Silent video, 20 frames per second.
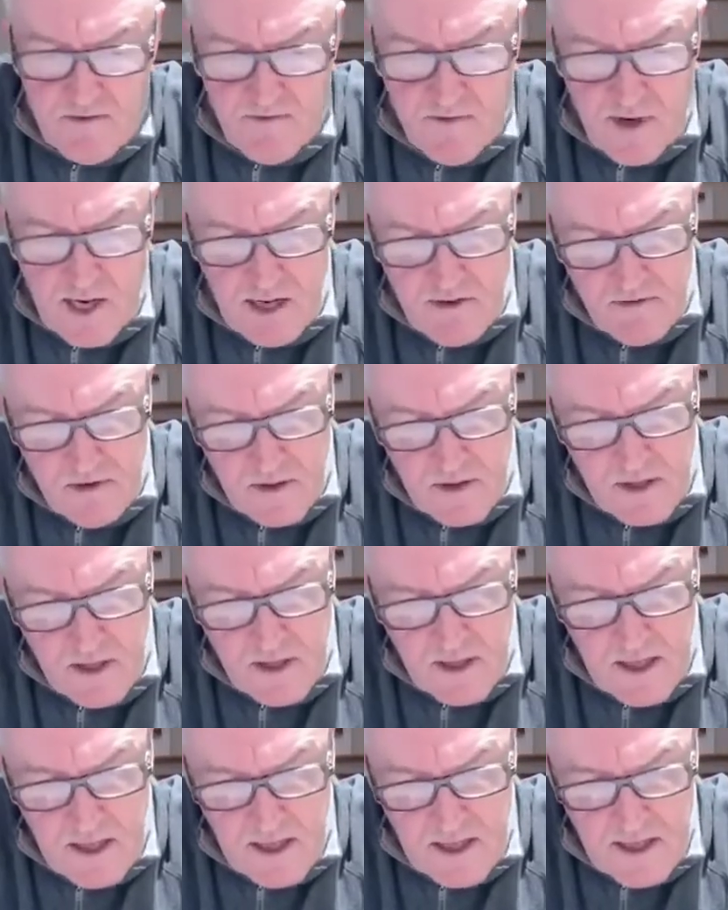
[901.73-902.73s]
of viral
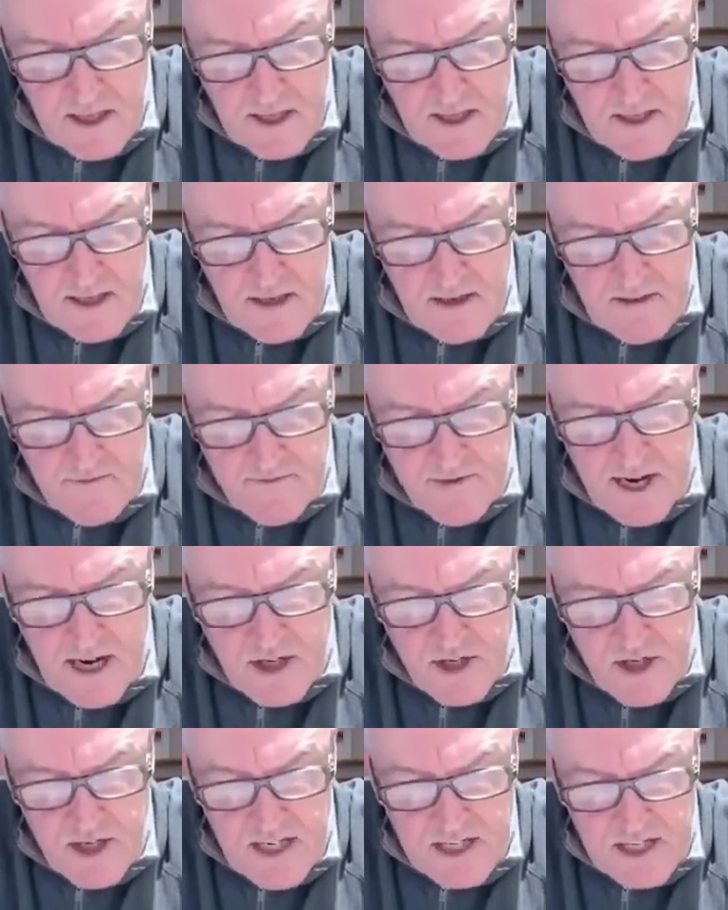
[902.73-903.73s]

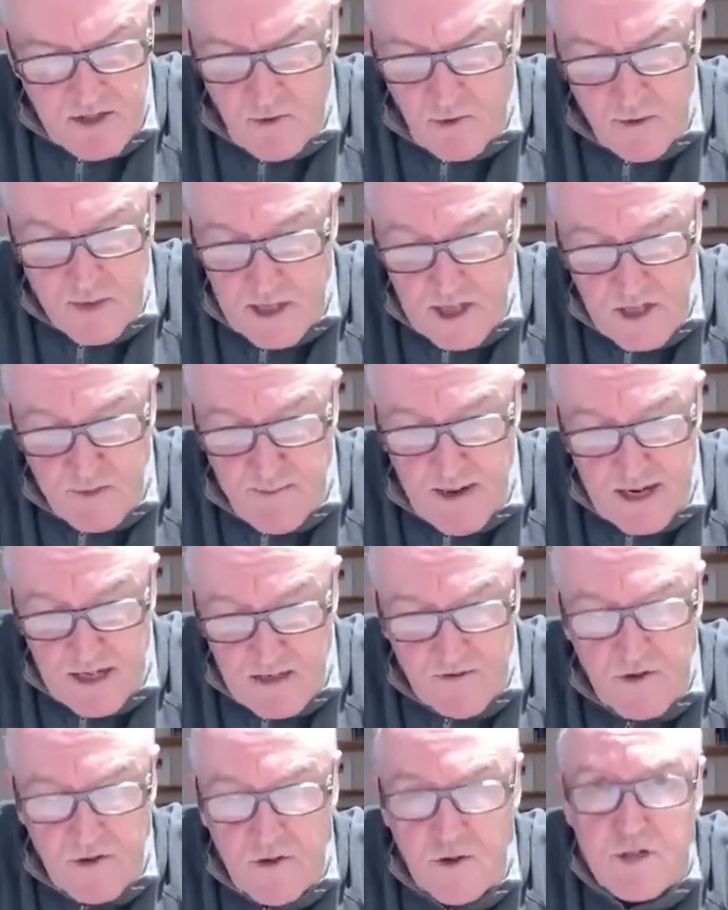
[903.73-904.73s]
infection, as we would expect
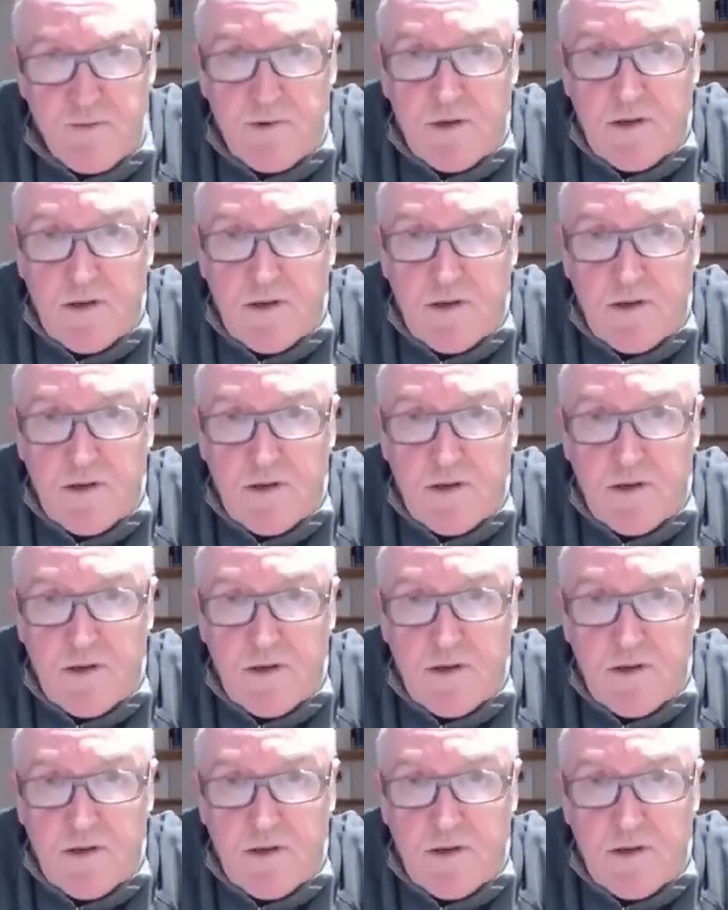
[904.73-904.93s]
from